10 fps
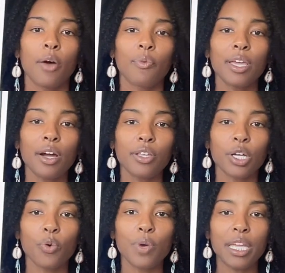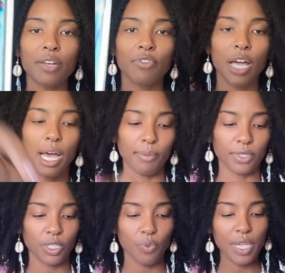We are the Queen of Cups,
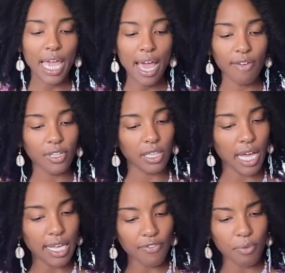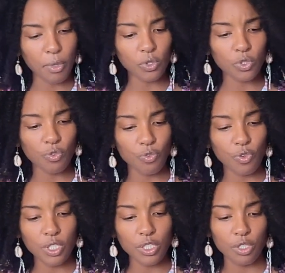so we have a lot of emotional
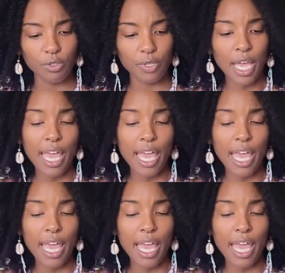fortitude,